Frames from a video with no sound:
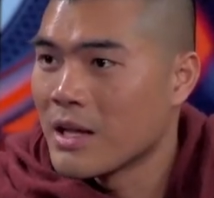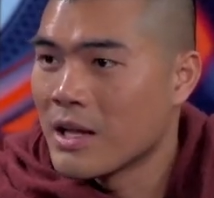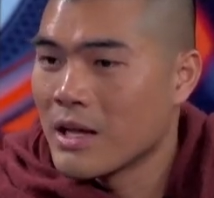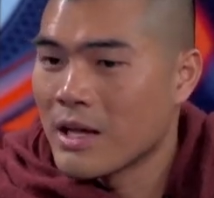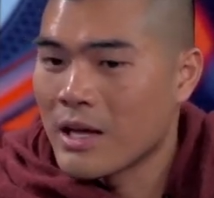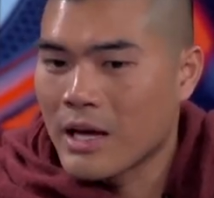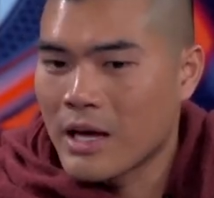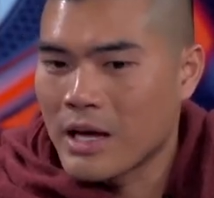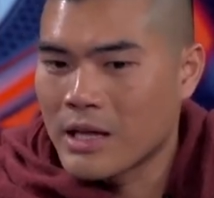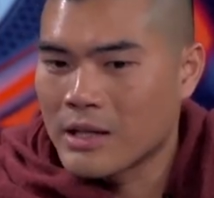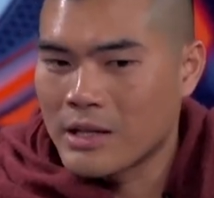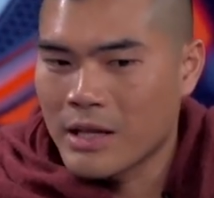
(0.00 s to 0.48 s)

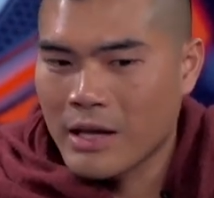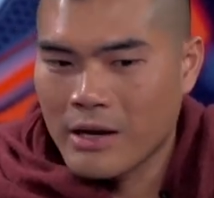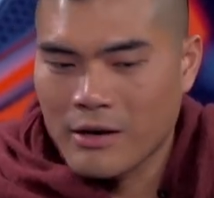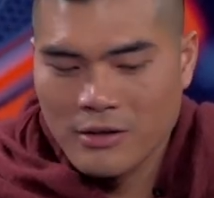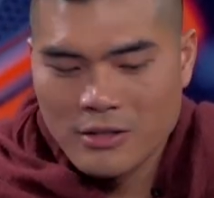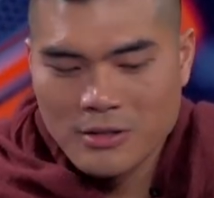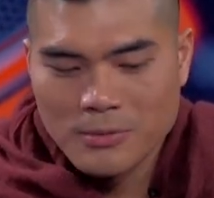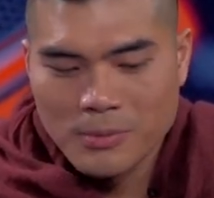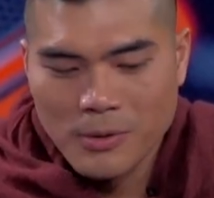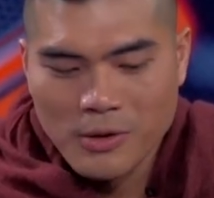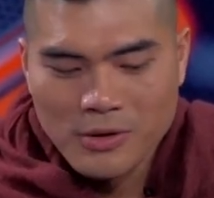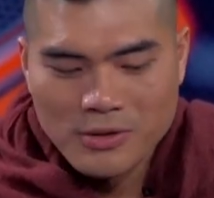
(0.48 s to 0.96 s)
Yeah. And
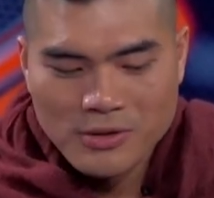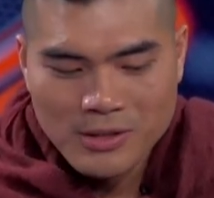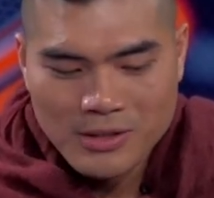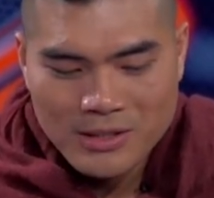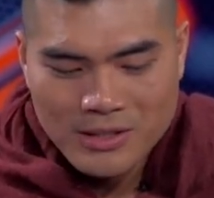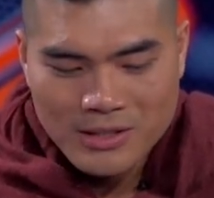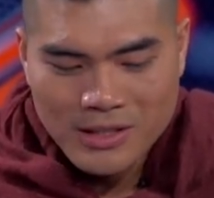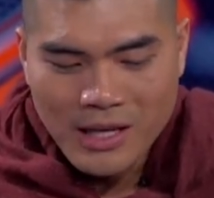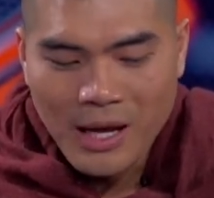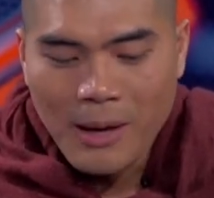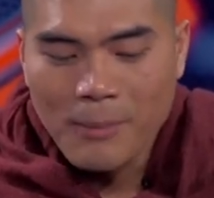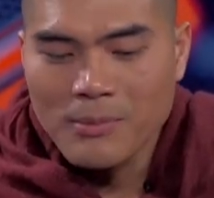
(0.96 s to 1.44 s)
Erik Spoelstra
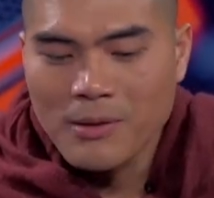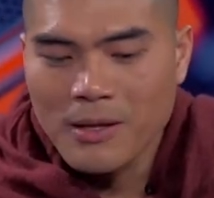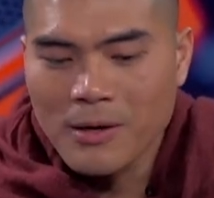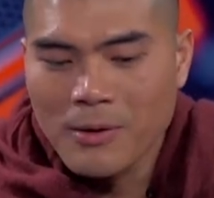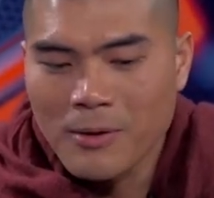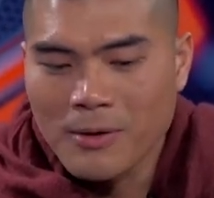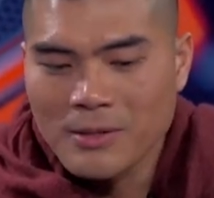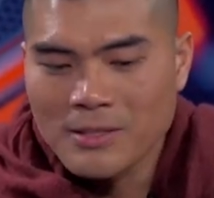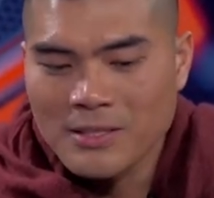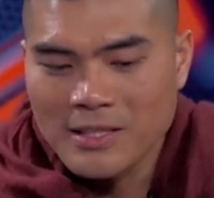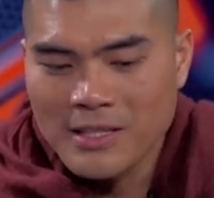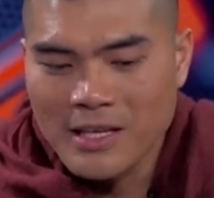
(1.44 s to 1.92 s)
has kept it
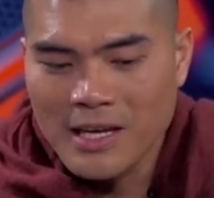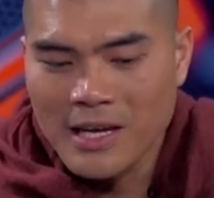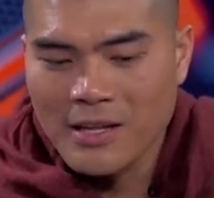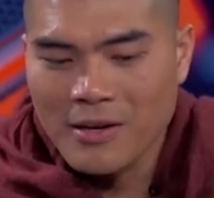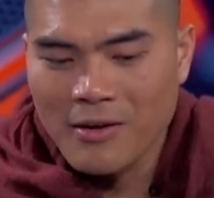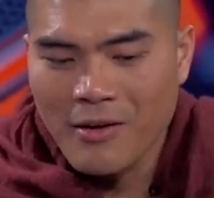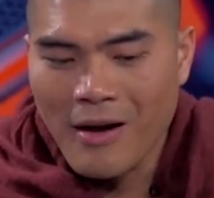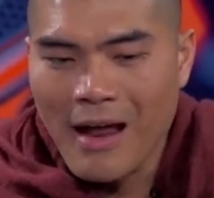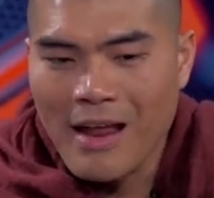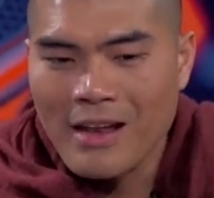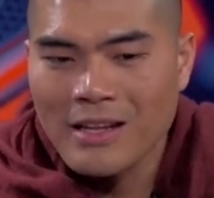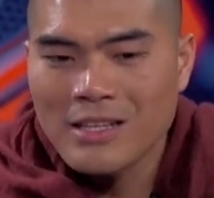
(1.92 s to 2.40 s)
all
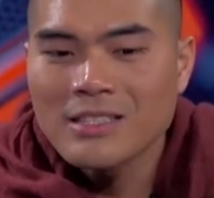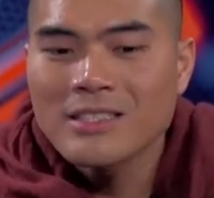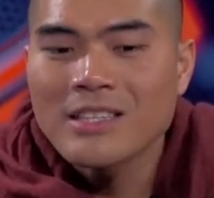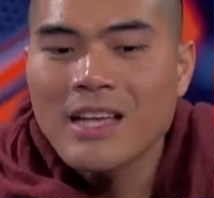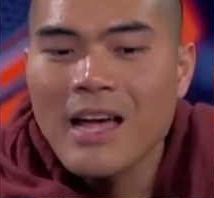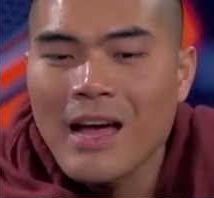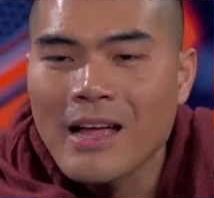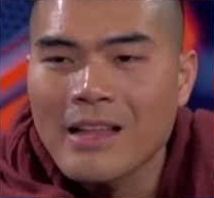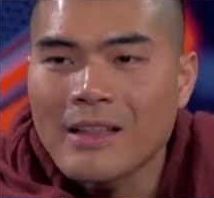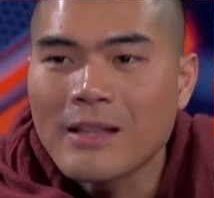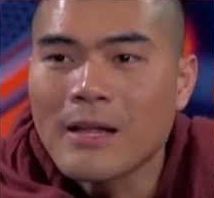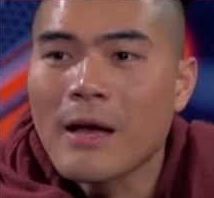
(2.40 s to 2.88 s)
together, and he's
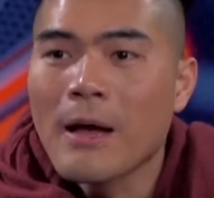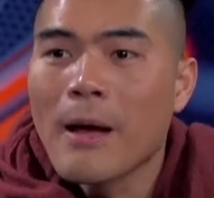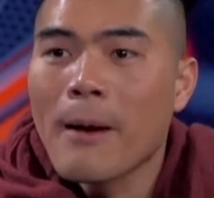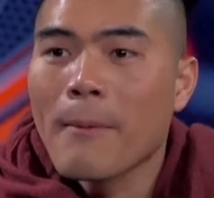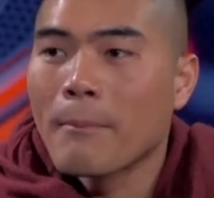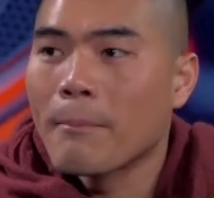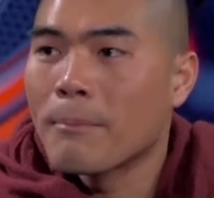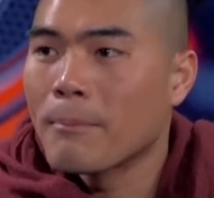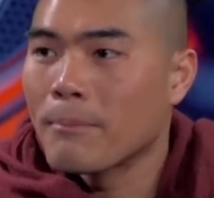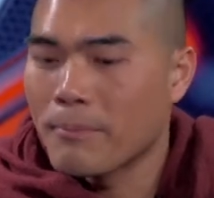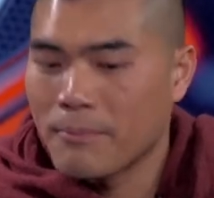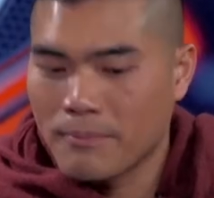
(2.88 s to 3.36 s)
had
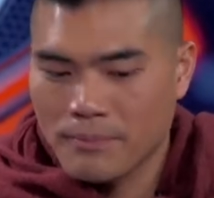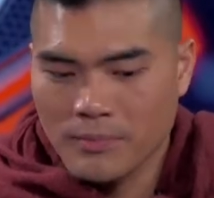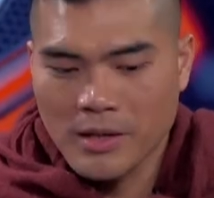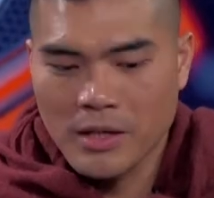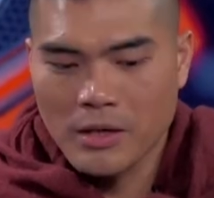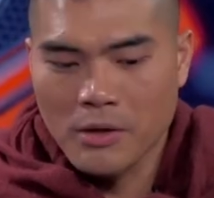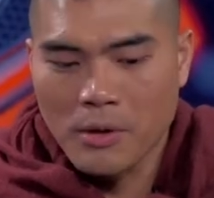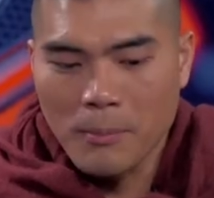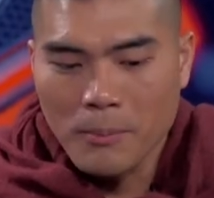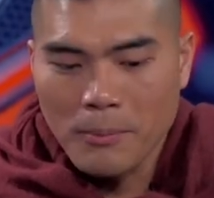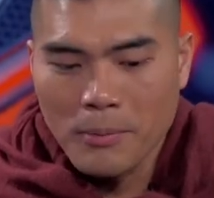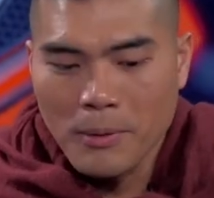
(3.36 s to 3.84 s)

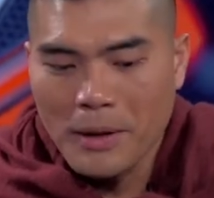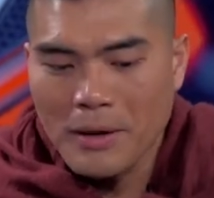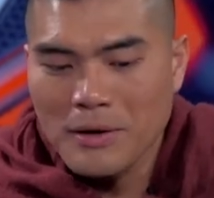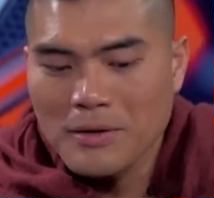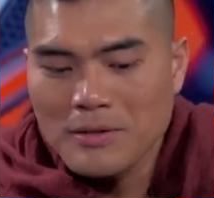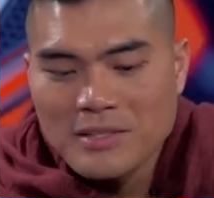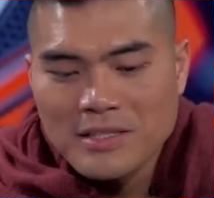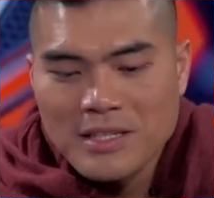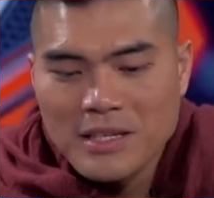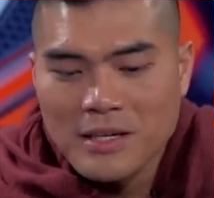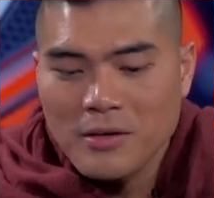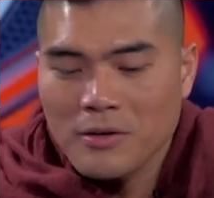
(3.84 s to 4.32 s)
you know
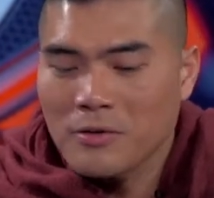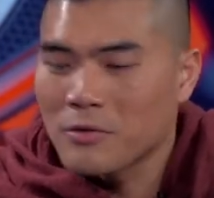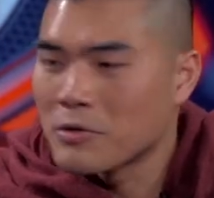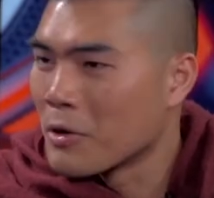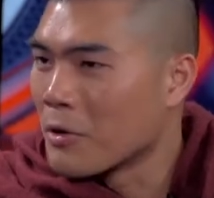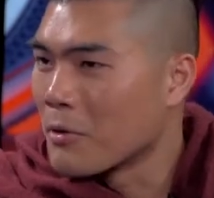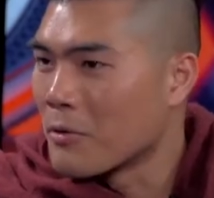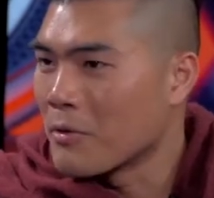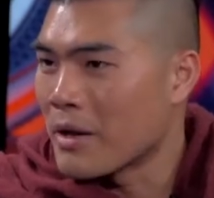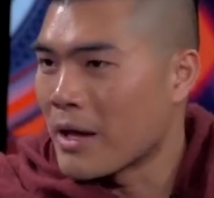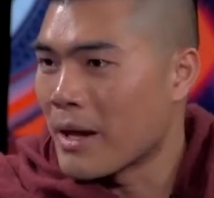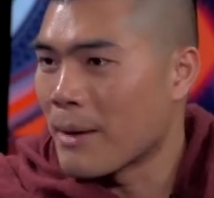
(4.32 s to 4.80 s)
players that are
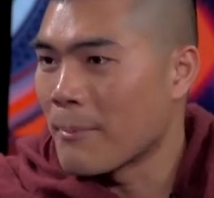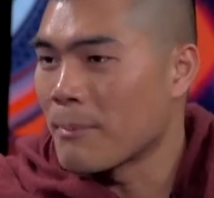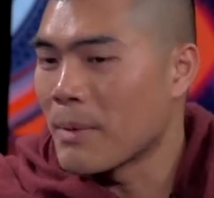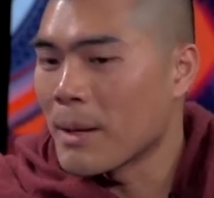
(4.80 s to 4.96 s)
no name.